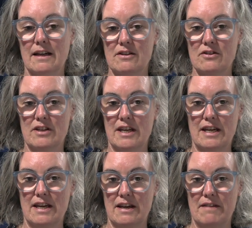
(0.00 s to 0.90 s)
it's
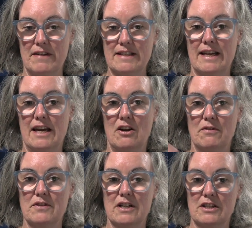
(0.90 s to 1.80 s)
the investigating
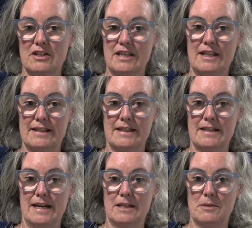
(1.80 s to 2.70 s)
officer to the
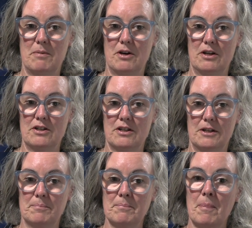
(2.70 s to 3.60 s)
detained
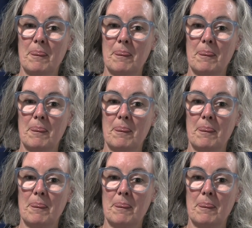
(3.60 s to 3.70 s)
person